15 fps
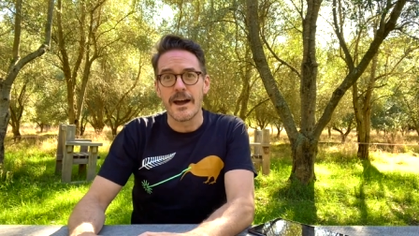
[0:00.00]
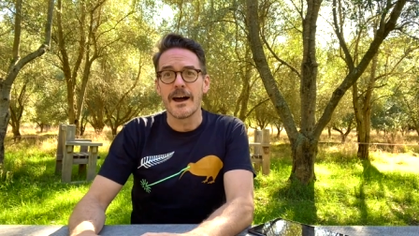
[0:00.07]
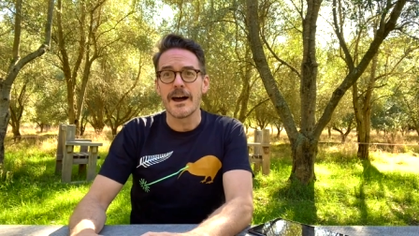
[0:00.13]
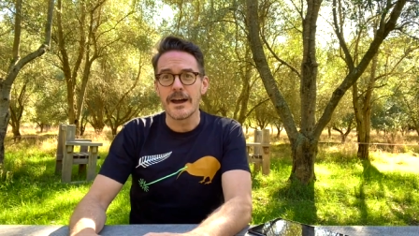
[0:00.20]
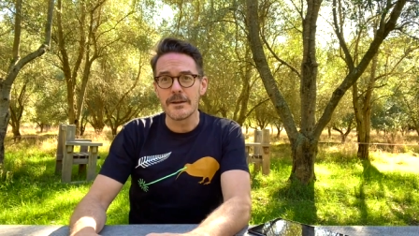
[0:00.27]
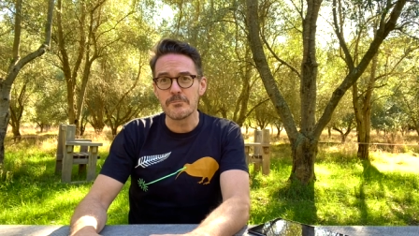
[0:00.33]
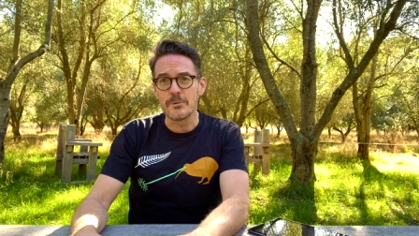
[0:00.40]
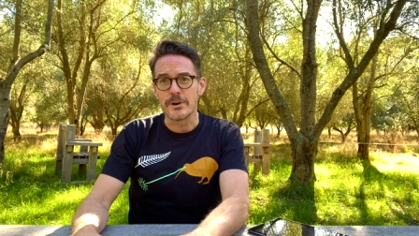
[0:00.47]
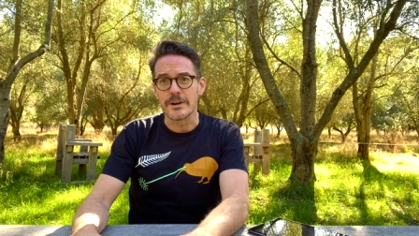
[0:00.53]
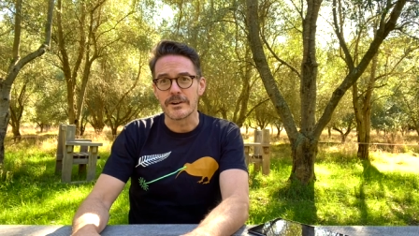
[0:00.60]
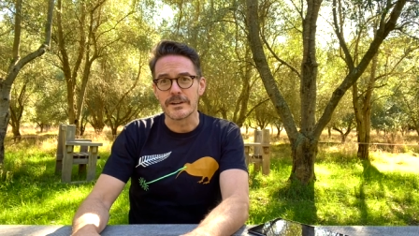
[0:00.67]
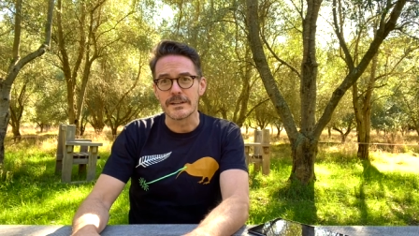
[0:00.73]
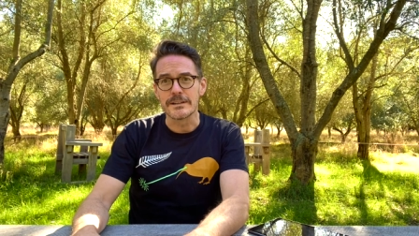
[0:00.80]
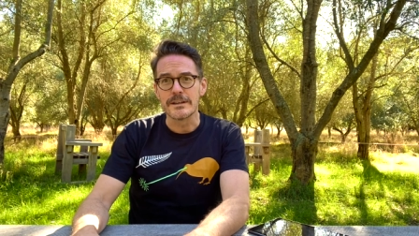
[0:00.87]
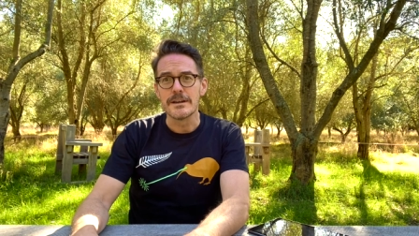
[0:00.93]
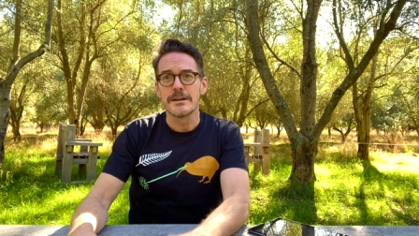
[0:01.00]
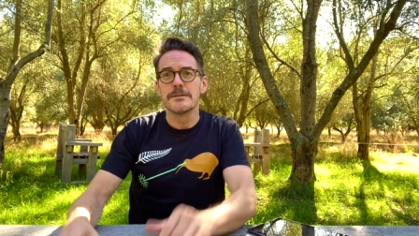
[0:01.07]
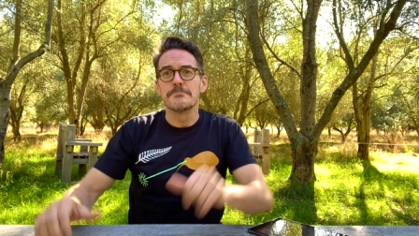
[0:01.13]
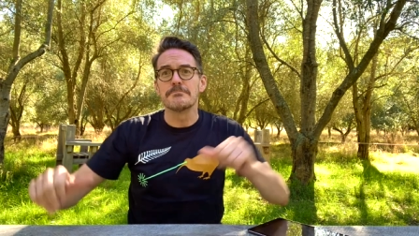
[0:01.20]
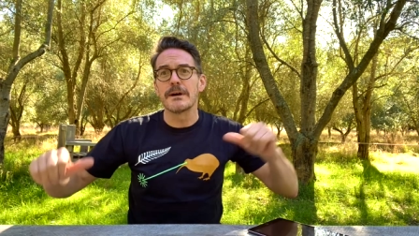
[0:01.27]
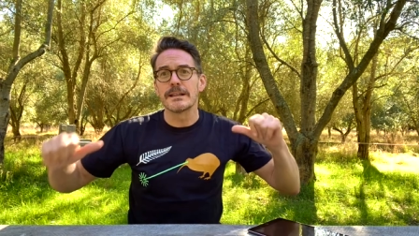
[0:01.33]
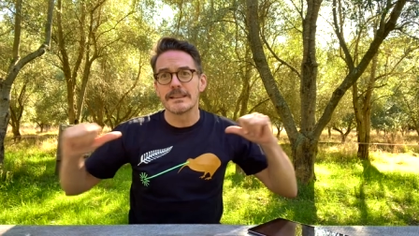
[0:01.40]
I'm wearing
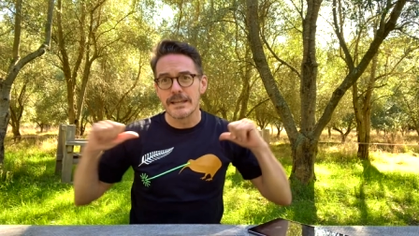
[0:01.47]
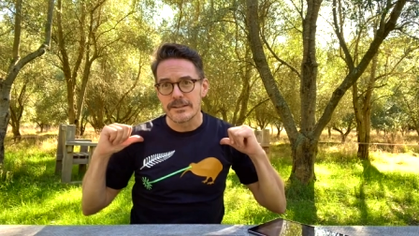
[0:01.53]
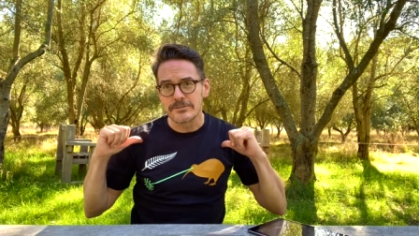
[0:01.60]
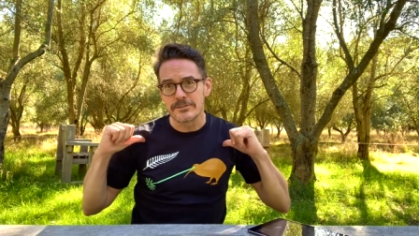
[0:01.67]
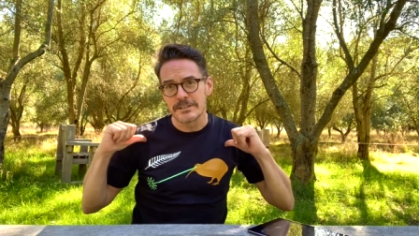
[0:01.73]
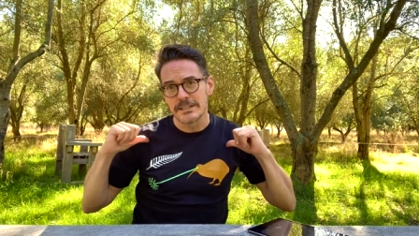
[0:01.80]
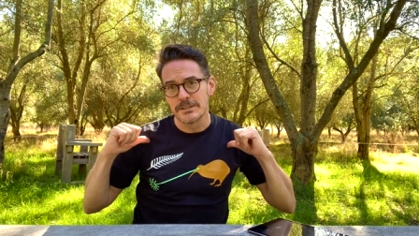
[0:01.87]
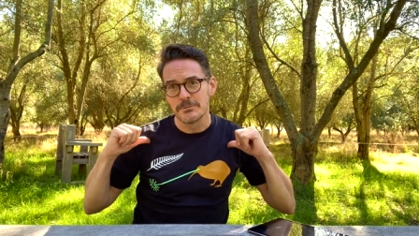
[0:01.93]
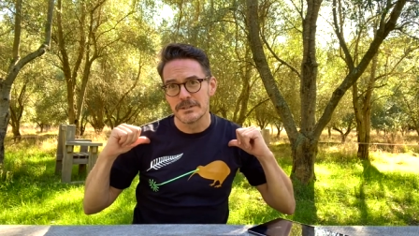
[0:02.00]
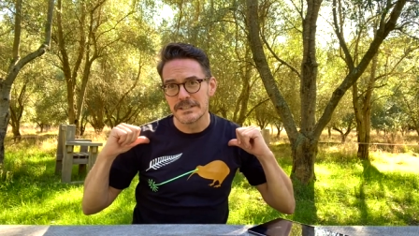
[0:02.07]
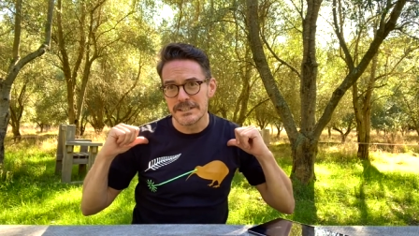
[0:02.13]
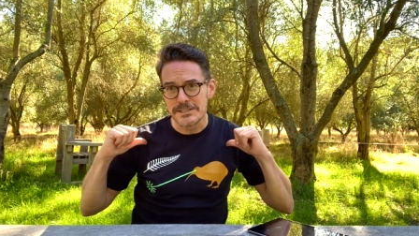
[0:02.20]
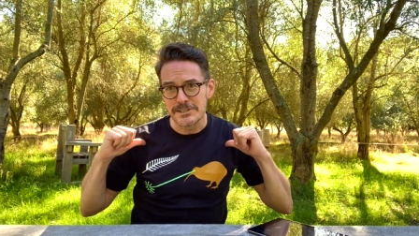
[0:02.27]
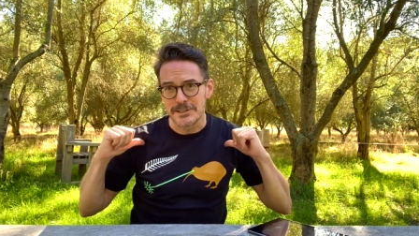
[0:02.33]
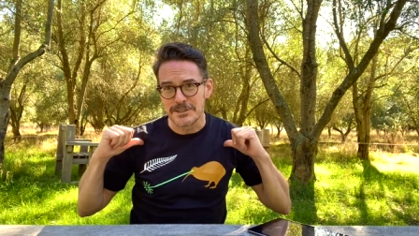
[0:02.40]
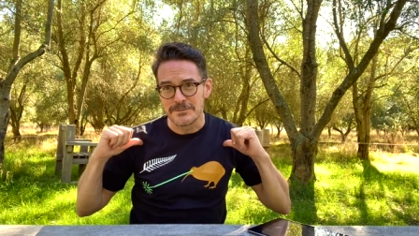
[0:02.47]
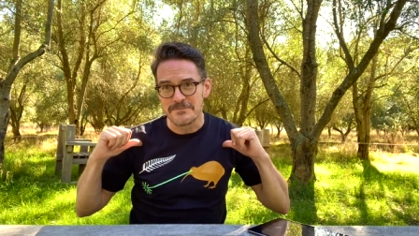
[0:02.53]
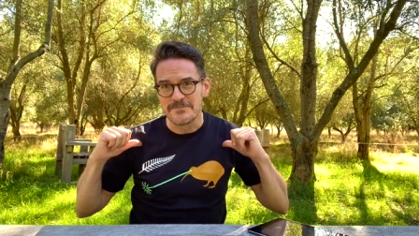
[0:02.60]
my Laser Kiwi t-shirt.